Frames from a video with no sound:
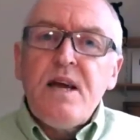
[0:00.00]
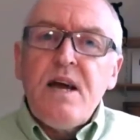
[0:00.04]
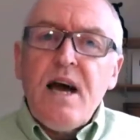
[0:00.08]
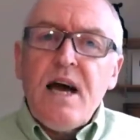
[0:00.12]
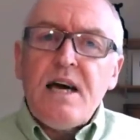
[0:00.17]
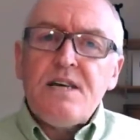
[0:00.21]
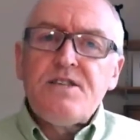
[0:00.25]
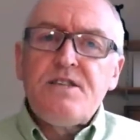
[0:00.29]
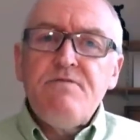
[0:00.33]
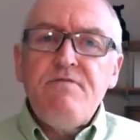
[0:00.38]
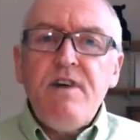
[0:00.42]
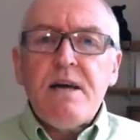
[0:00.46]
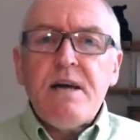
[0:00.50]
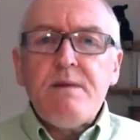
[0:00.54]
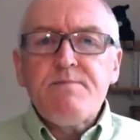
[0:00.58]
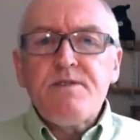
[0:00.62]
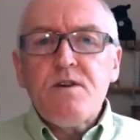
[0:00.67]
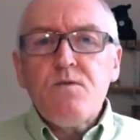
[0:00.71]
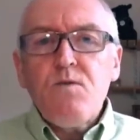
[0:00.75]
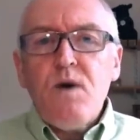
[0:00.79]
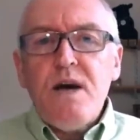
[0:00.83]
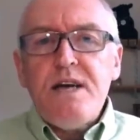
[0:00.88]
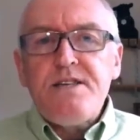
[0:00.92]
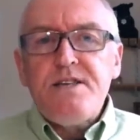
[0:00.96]
has developed
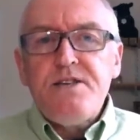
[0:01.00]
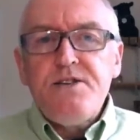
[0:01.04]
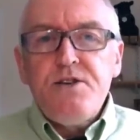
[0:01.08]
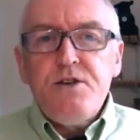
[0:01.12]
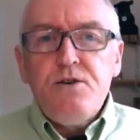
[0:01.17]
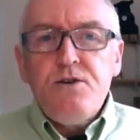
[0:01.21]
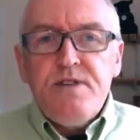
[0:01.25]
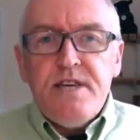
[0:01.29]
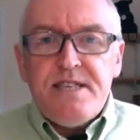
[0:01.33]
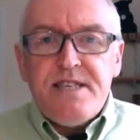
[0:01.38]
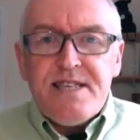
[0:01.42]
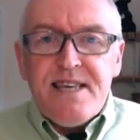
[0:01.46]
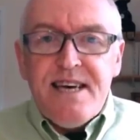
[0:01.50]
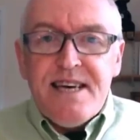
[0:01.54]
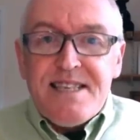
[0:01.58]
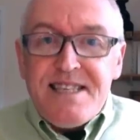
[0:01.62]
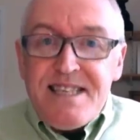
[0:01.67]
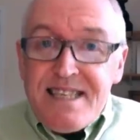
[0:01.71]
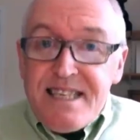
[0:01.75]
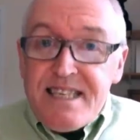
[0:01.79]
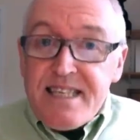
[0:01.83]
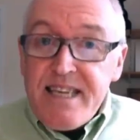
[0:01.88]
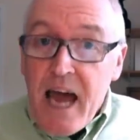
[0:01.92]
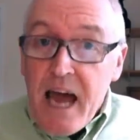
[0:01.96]
a way to do this at
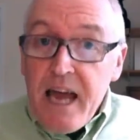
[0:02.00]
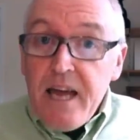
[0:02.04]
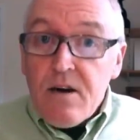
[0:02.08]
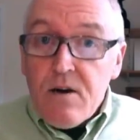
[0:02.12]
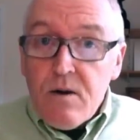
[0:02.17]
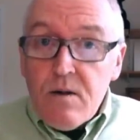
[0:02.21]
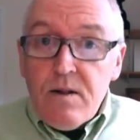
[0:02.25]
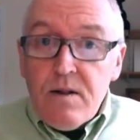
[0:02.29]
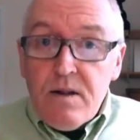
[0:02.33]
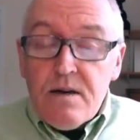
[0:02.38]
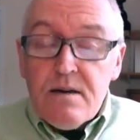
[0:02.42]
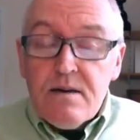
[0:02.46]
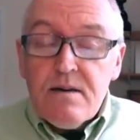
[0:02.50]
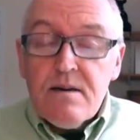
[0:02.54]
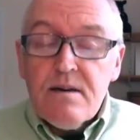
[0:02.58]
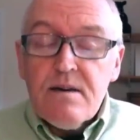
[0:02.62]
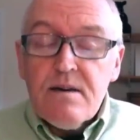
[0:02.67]
scale